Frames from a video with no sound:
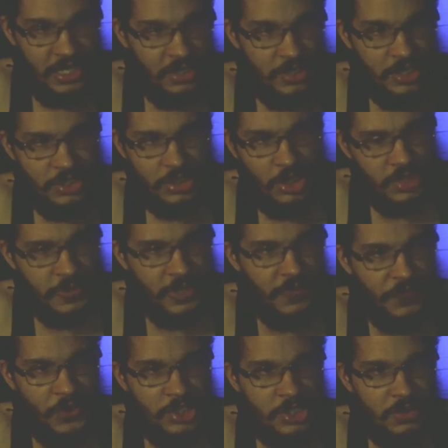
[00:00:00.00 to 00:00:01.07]
English, those be the
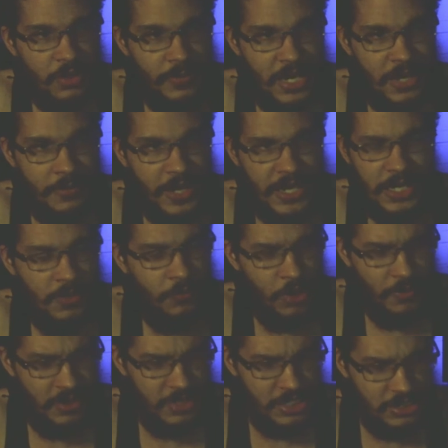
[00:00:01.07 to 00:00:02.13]
first two in my mind. It
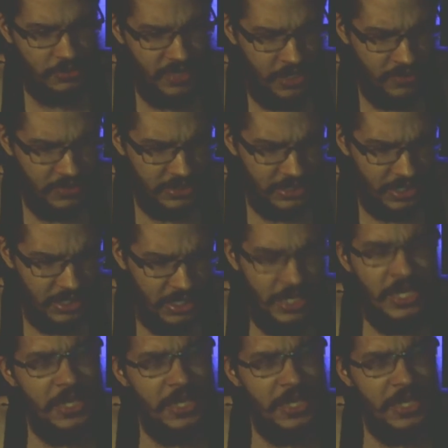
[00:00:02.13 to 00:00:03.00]
won't be Mr. Anderson.